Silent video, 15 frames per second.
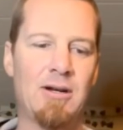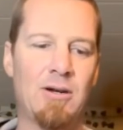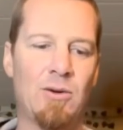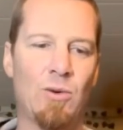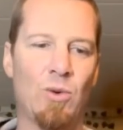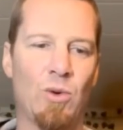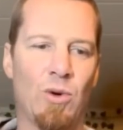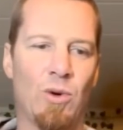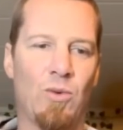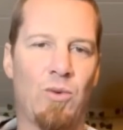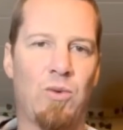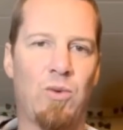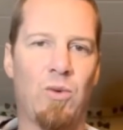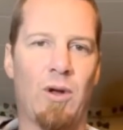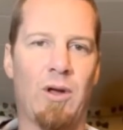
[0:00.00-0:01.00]
or
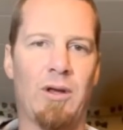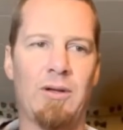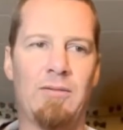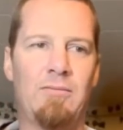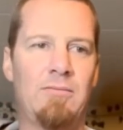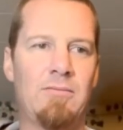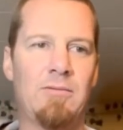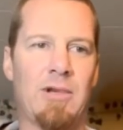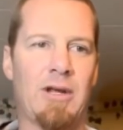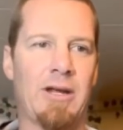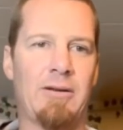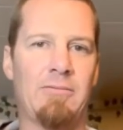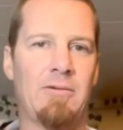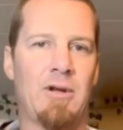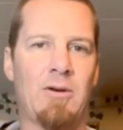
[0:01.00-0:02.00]
what,
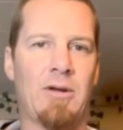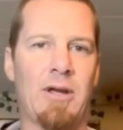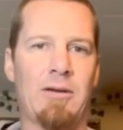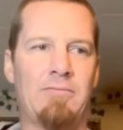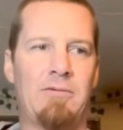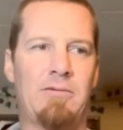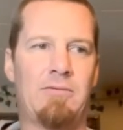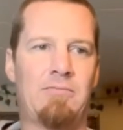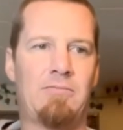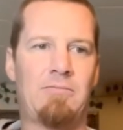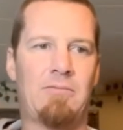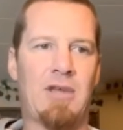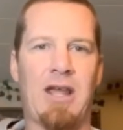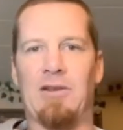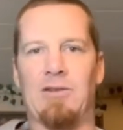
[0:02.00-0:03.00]
like, okay,
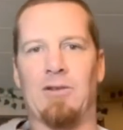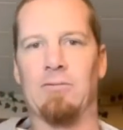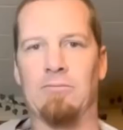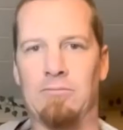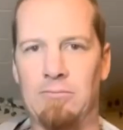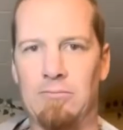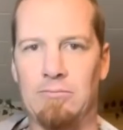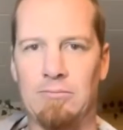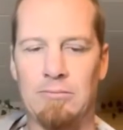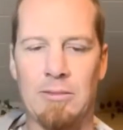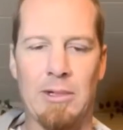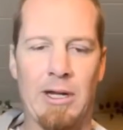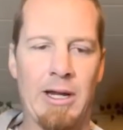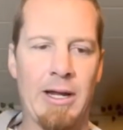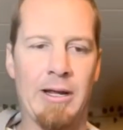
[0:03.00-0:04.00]
cancer.
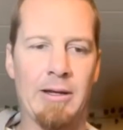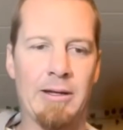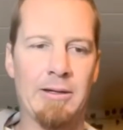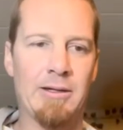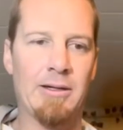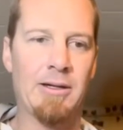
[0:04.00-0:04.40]
And